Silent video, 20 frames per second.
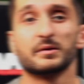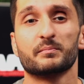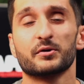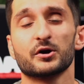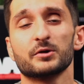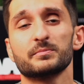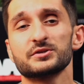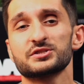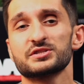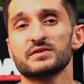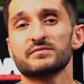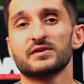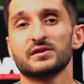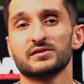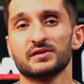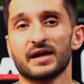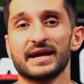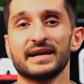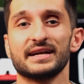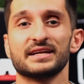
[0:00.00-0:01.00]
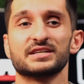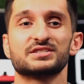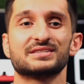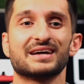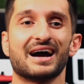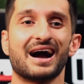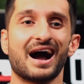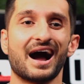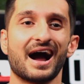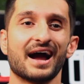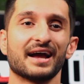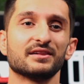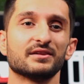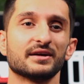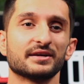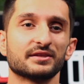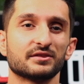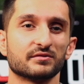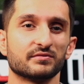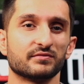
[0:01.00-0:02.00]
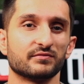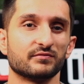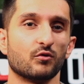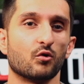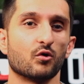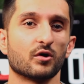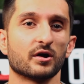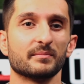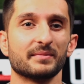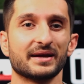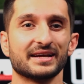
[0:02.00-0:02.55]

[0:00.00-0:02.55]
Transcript: purpose of the light is to highlight the form